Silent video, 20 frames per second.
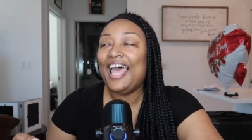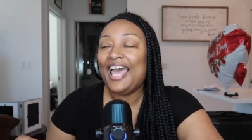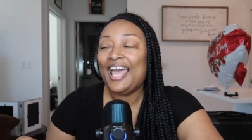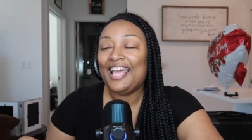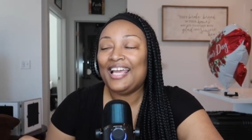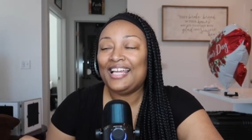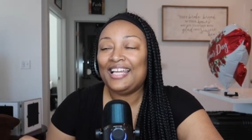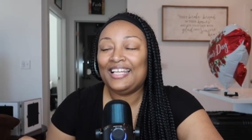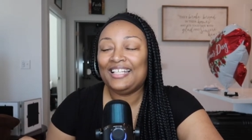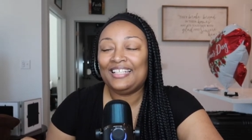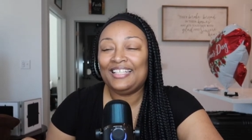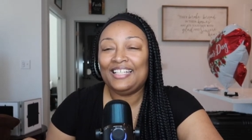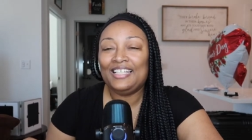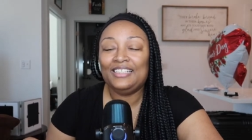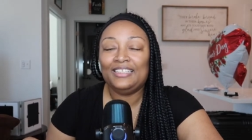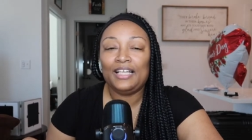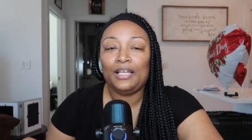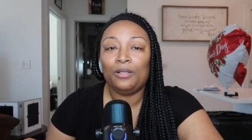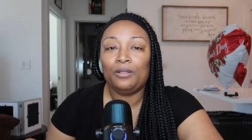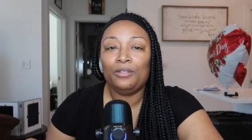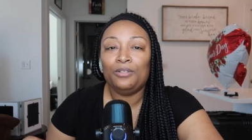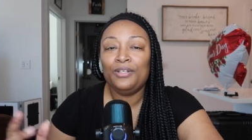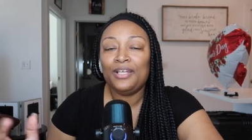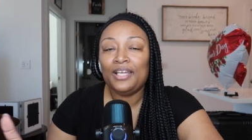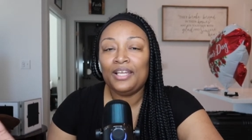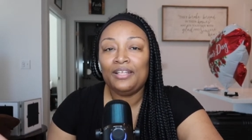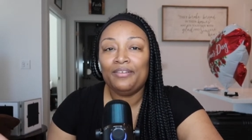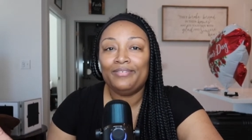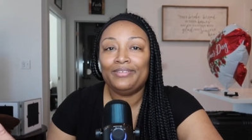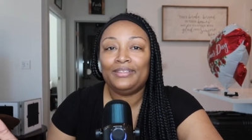And he's like, you
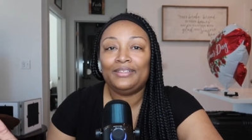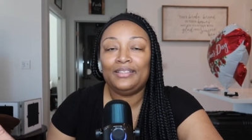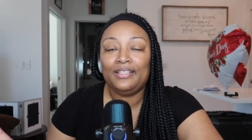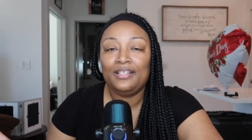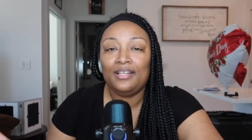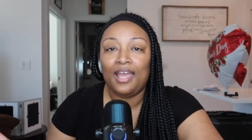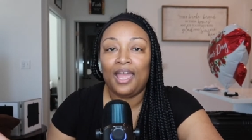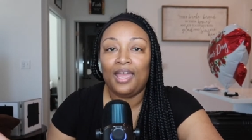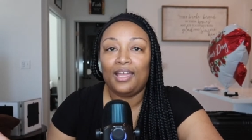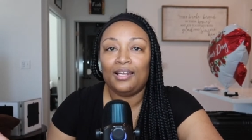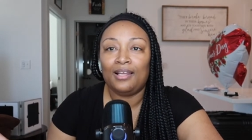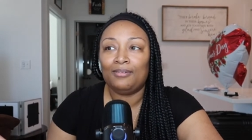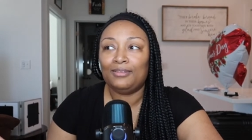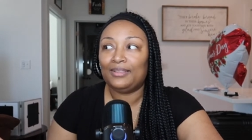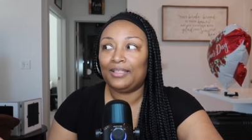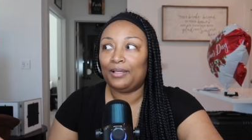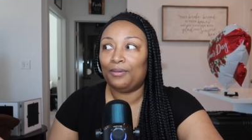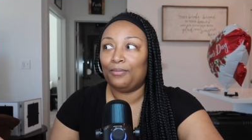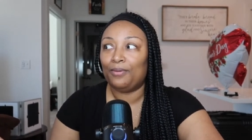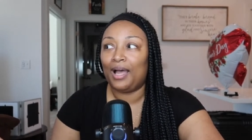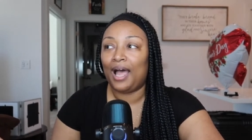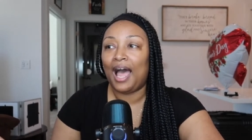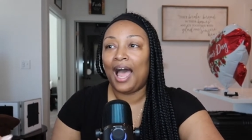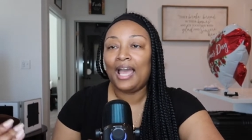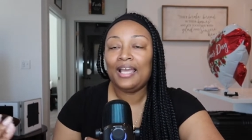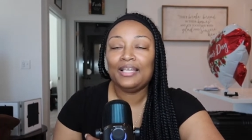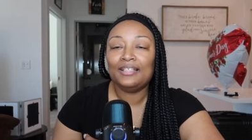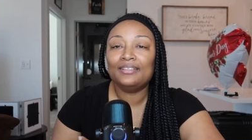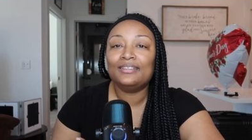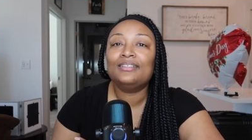can't even see that. And I was like, well, I
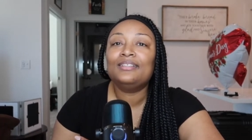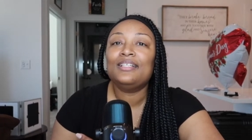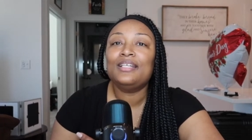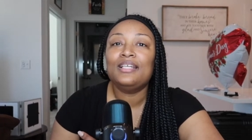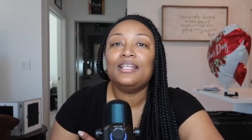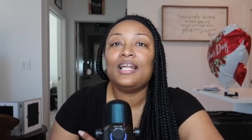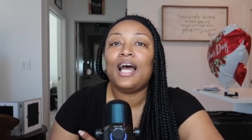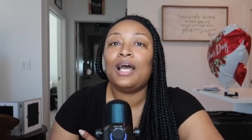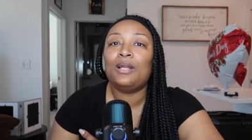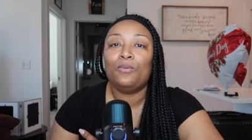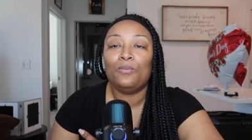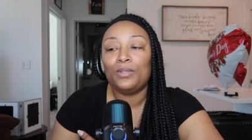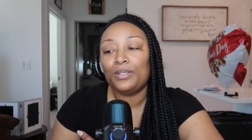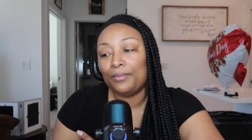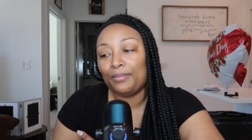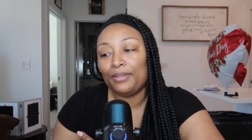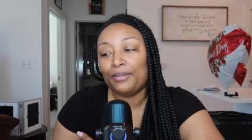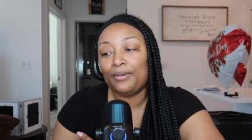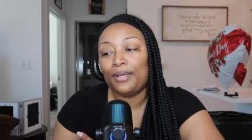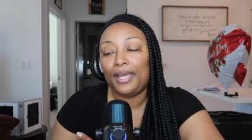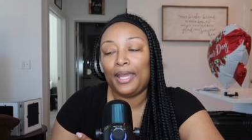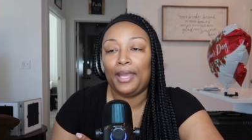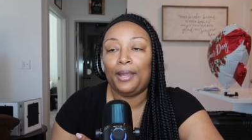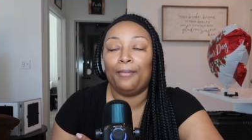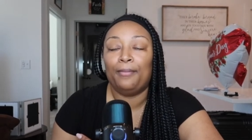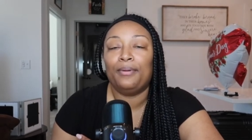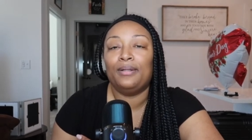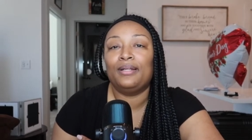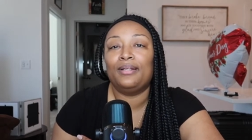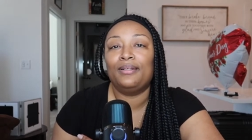can see it. I don't want to be on
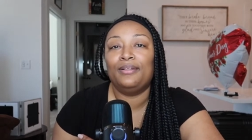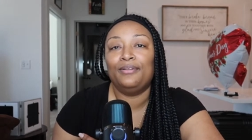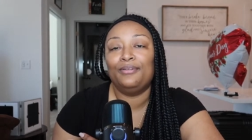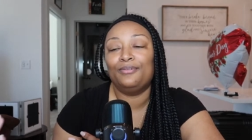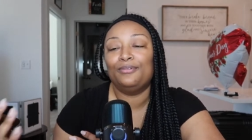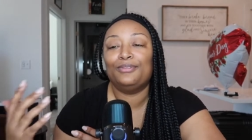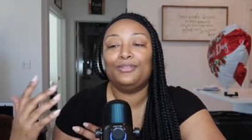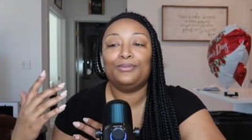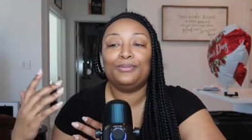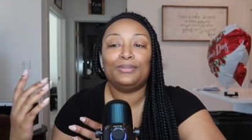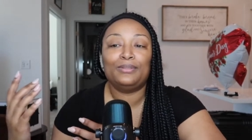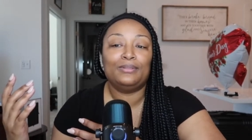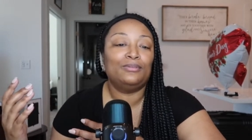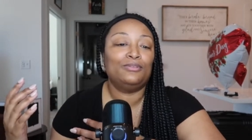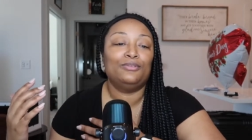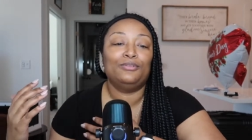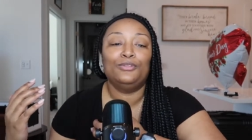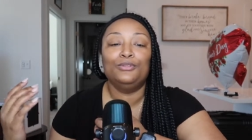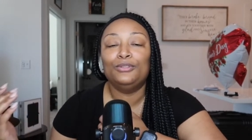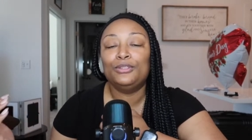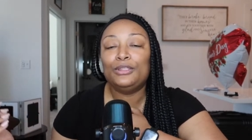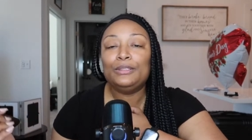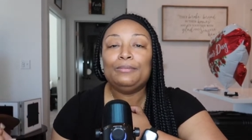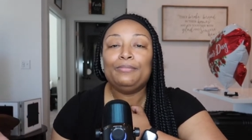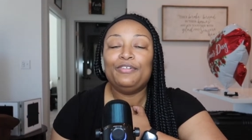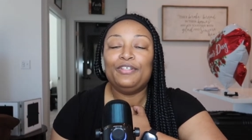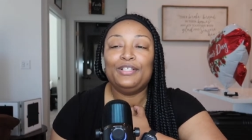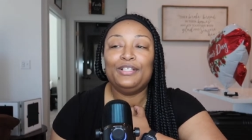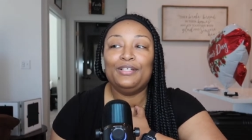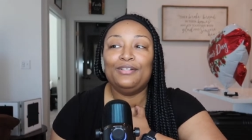camera you know, doing YouTube
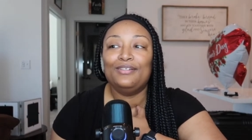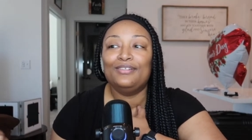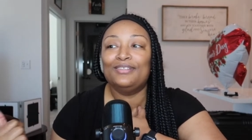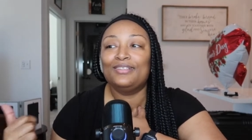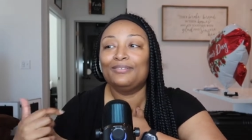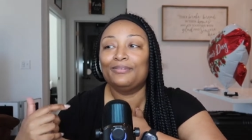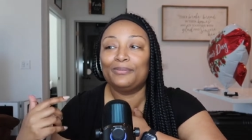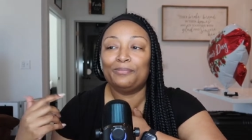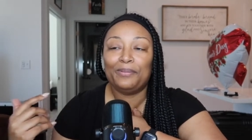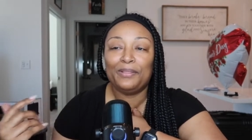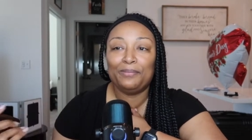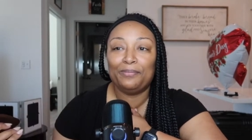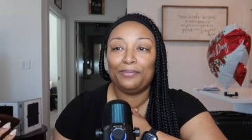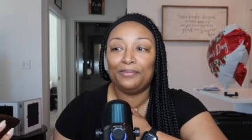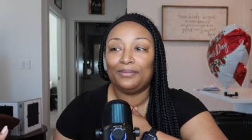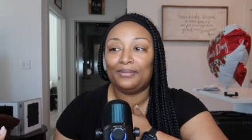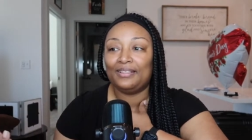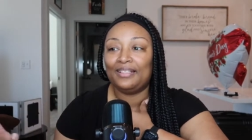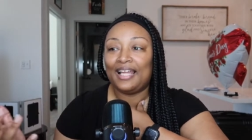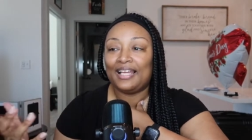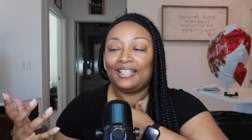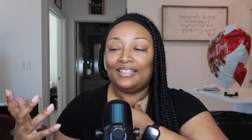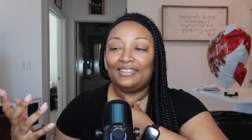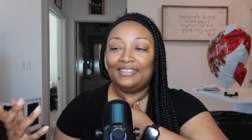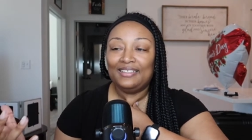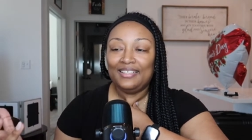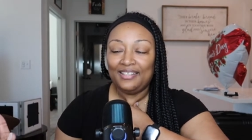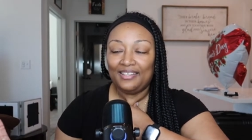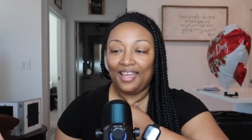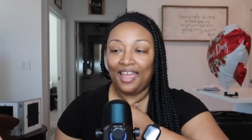videos with people that can
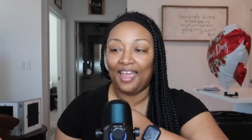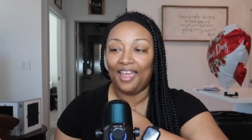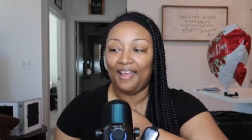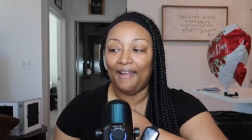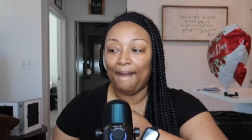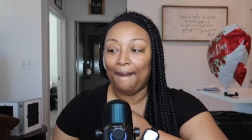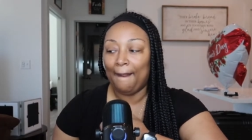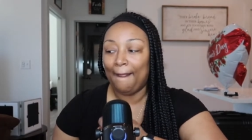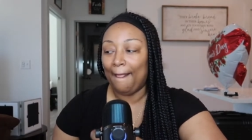see that.